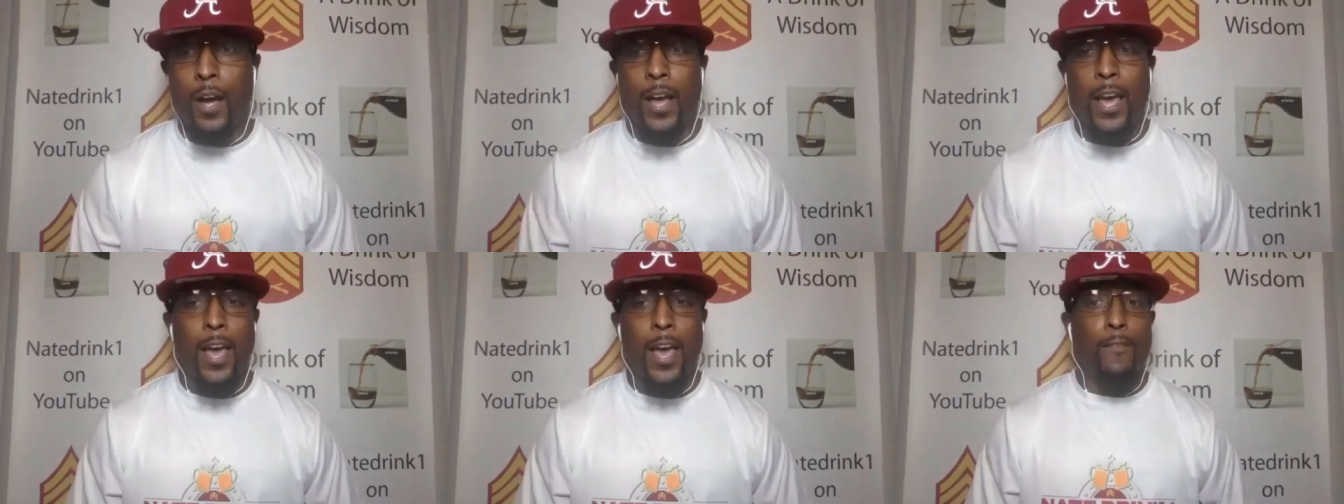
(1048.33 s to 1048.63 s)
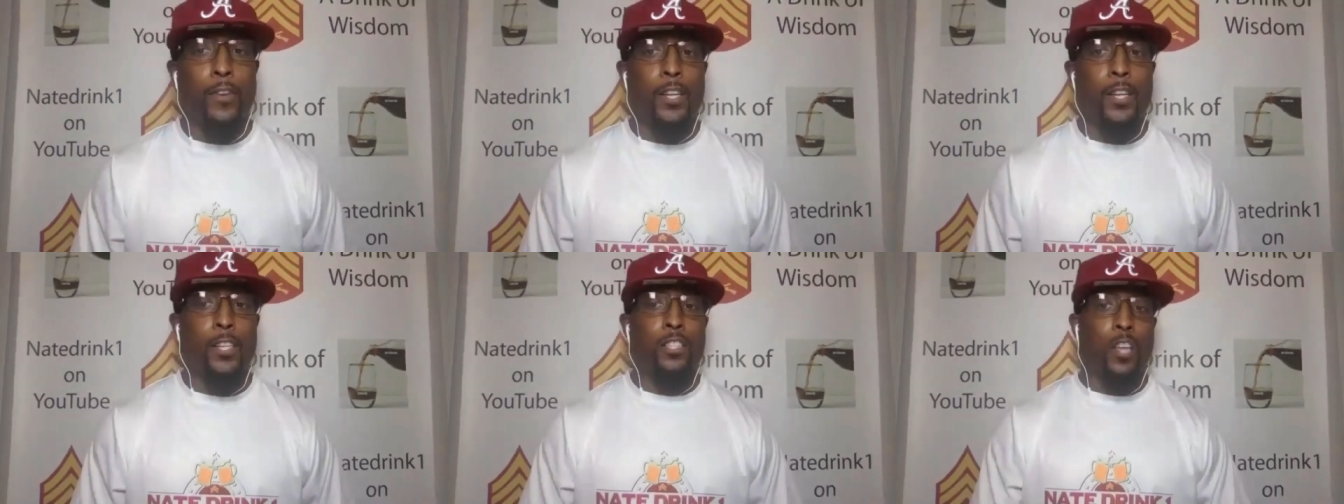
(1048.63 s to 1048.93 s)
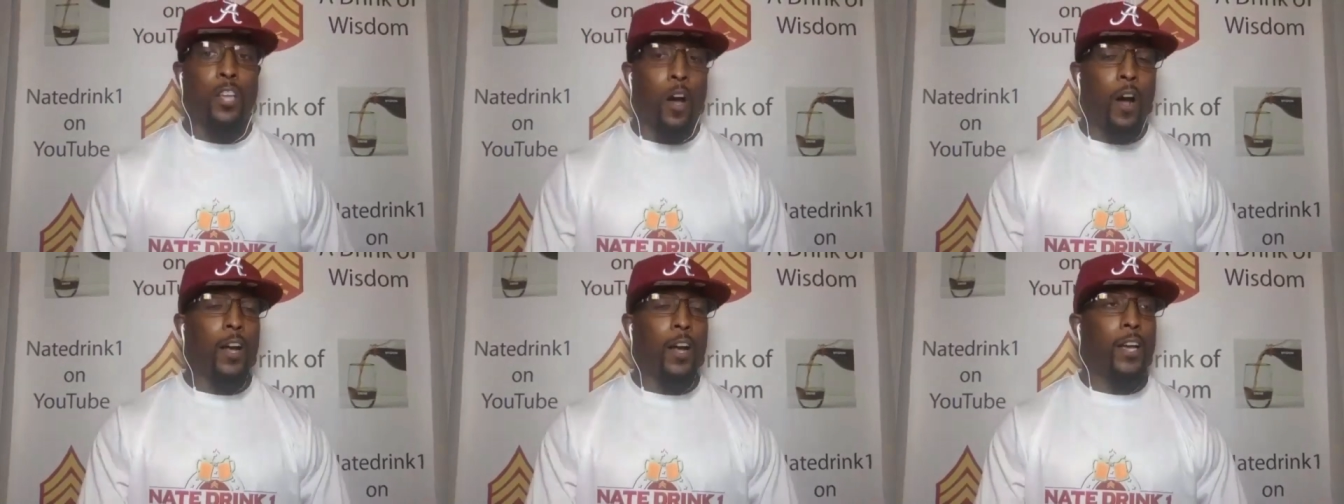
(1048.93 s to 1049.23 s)
heavily
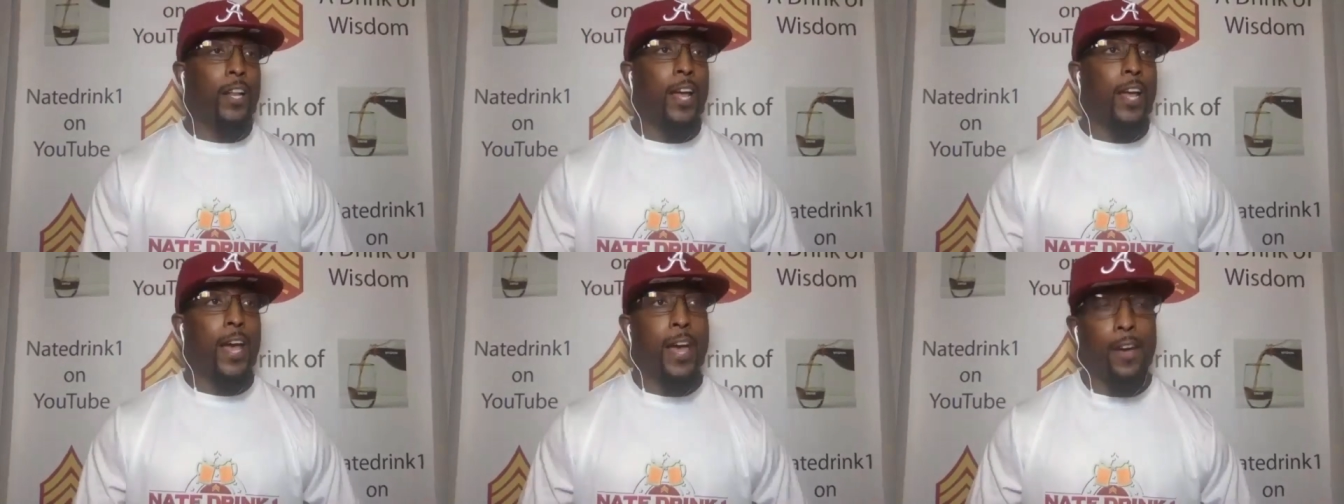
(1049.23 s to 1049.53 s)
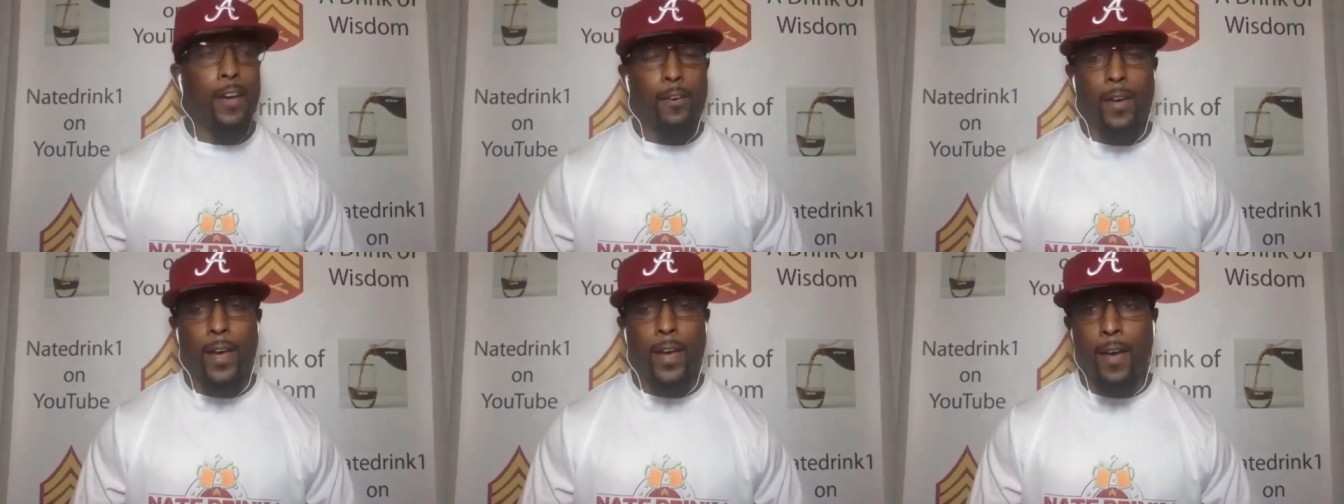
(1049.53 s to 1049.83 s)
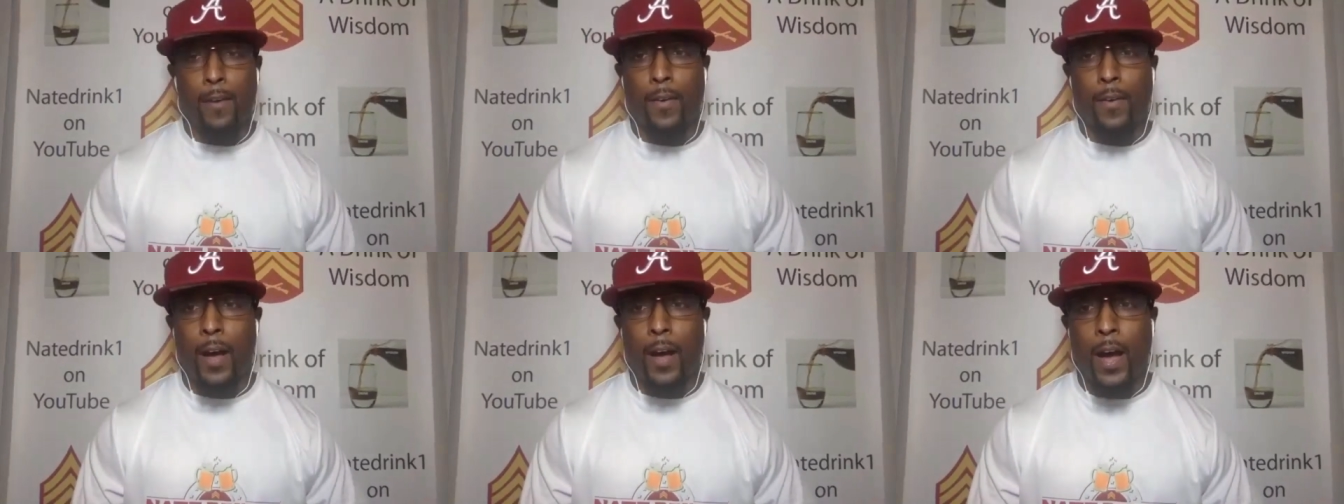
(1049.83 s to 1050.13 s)
targeted and he-
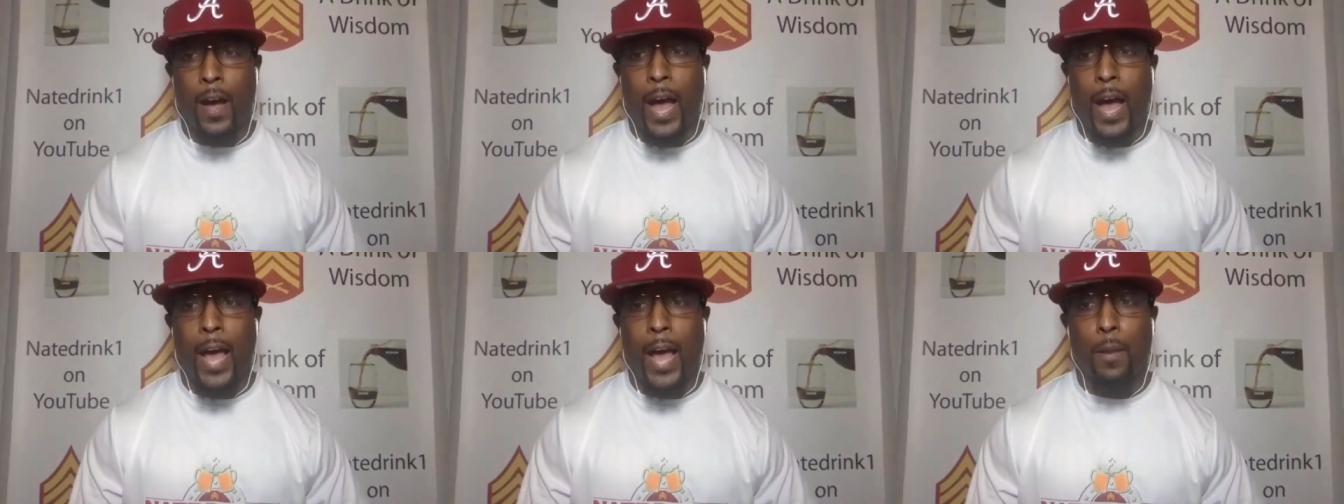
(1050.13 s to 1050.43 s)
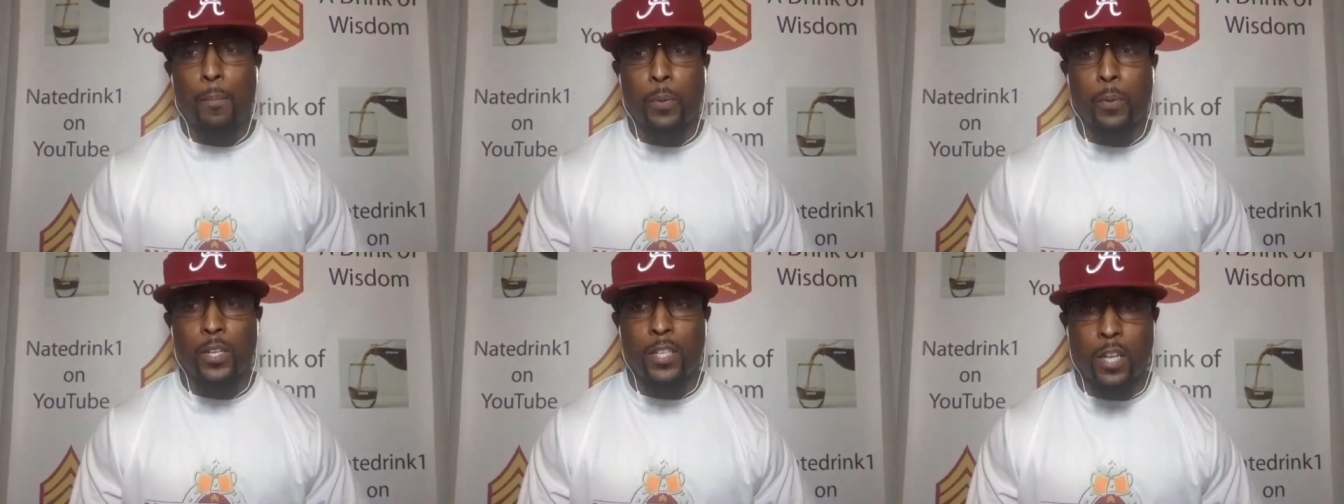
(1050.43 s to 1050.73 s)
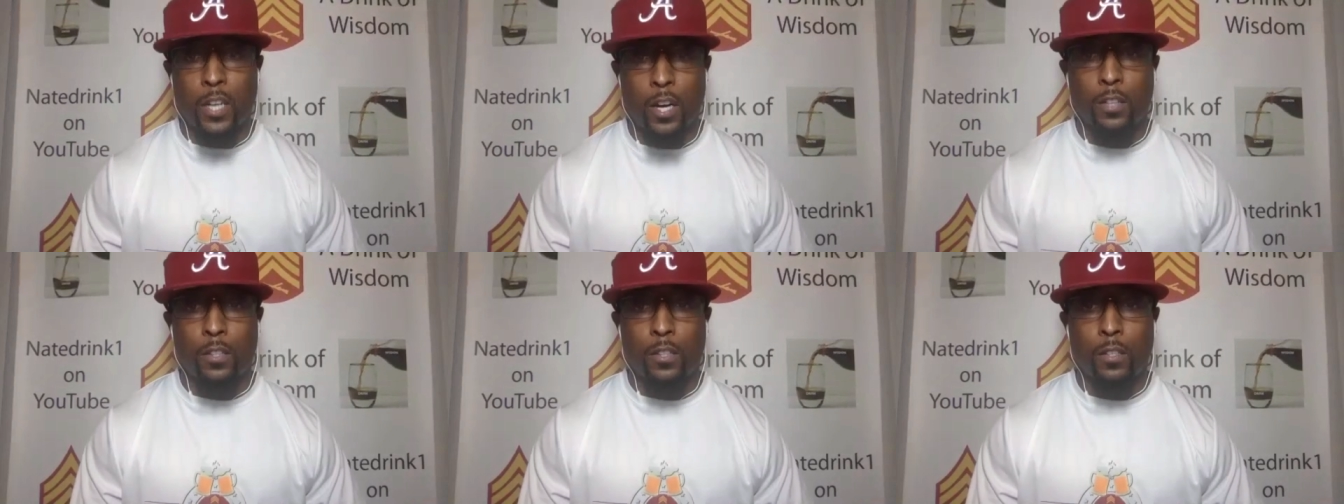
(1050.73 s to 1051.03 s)
he- uh, highly
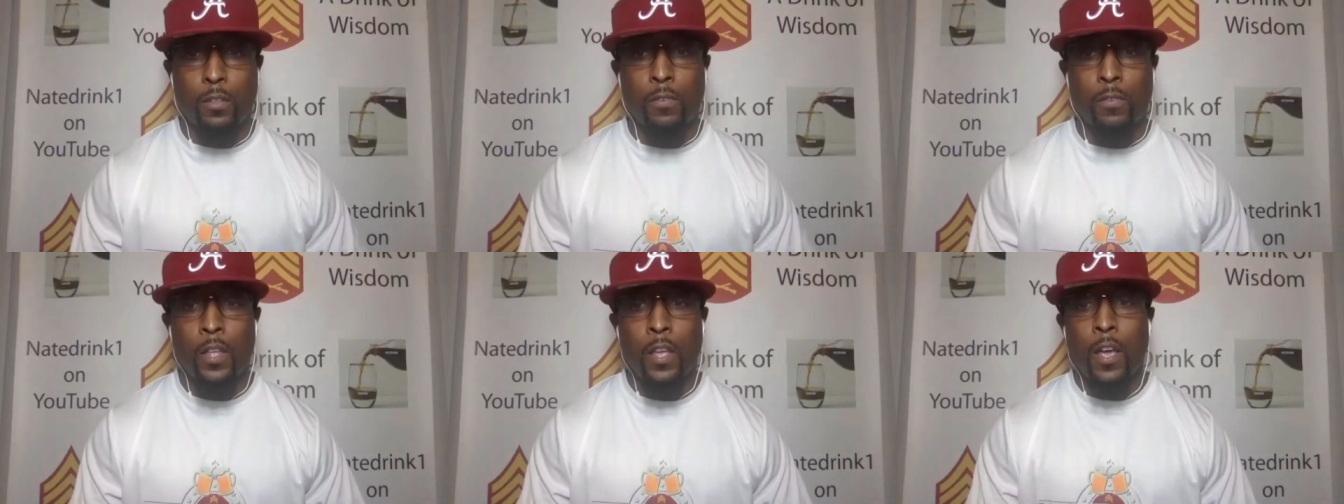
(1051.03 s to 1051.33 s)
productive.